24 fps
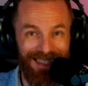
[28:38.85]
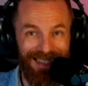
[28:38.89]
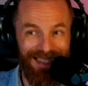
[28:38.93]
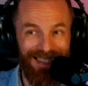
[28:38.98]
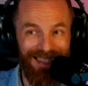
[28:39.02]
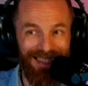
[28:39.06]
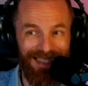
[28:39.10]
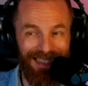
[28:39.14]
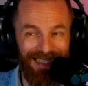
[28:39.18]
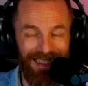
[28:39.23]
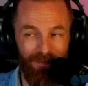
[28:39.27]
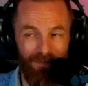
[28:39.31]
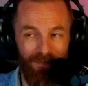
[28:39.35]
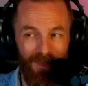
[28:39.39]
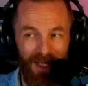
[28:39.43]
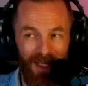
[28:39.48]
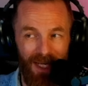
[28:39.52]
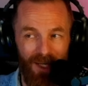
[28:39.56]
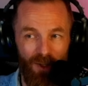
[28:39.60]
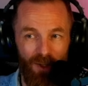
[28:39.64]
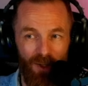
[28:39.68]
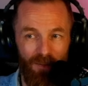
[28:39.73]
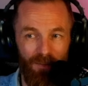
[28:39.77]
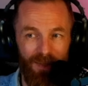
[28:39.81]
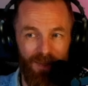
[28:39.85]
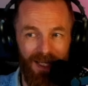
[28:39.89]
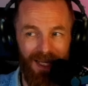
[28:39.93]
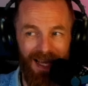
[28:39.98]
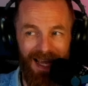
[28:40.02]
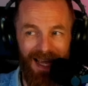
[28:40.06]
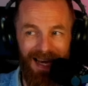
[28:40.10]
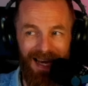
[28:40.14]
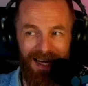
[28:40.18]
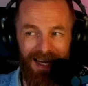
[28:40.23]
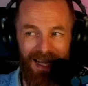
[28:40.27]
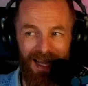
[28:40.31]
They could be
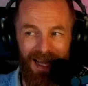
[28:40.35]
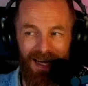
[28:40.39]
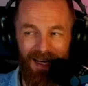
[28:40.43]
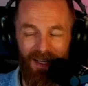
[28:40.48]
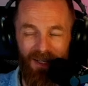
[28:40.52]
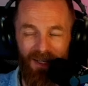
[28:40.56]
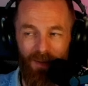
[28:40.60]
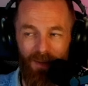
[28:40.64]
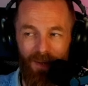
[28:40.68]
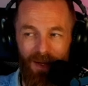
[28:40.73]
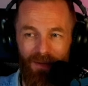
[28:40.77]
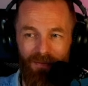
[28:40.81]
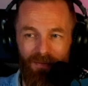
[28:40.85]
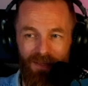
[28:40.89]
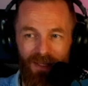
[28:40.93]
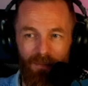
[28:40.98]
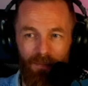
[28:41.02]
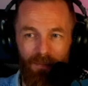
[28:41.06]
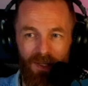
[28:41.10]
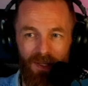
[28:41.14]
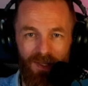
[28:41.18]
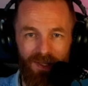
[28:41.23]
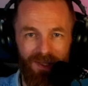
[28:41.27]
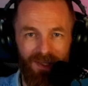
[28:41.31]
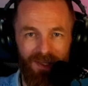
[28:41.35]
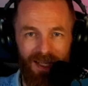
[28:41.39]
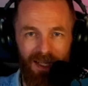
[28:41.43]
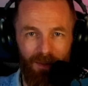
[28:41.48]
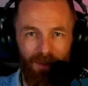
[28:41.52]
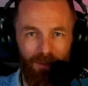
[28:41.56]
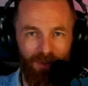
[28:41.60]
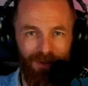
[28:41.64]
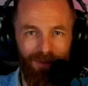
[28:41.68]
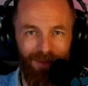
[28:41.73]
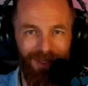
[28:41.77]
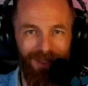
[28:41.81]
ending up having a business that'll
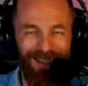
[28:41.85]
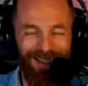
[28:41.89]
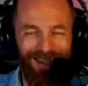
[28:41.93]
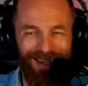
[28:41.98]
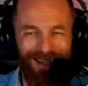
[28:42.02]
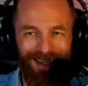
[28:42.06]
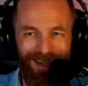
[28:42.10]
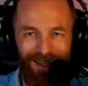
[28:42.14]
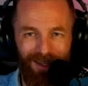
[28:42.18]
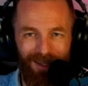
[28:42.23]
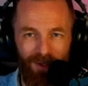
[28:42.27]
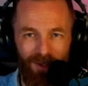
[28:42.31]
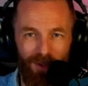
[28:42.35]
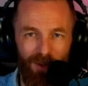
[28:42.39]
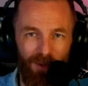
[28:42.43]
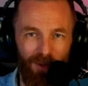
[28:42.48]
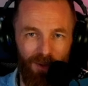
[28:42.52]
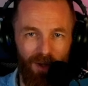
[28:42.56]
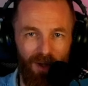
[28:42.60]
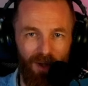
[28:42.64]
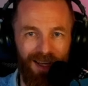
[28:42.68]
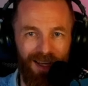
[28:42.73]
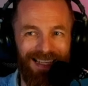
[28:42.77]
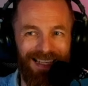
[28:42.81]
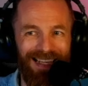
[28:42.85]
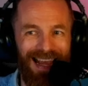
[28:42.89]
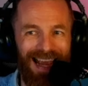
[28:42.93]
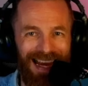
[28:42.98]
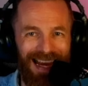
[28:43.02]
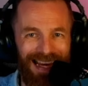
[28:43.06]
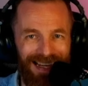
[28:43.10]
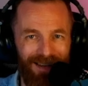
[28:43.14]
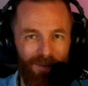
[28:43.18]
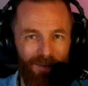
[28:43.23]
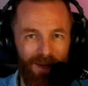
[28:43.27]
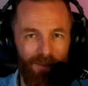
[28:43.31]
probably die sooner or later
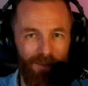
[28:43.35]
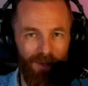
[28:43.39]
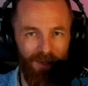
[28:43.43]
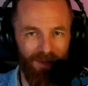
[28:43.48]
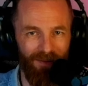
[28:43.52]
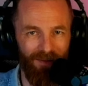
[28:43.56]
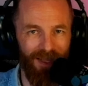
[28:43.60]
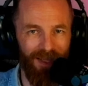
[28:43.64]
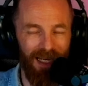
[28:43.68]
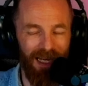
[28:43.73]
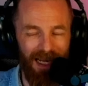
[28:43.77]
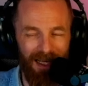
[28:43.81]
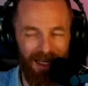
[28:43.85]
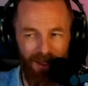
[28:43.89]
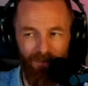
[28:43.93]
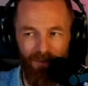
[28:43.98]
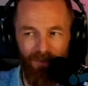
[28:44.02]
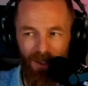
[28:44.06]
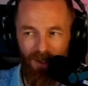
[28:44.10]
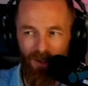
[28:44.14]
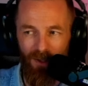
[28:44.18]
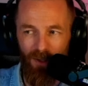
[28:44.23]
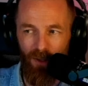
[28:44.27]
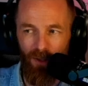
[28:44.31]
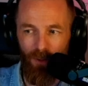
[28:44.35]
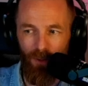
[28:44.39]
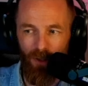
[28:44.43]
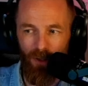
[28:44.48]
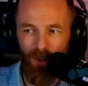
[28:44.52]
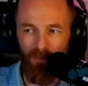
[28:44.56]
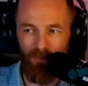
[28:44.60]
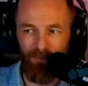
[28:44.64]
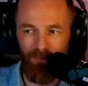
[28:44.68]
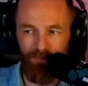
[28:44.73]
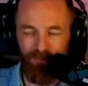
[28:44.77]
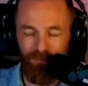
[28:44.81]
anyway because of the lack of
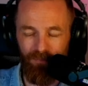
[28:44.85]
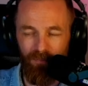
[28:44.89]
execution.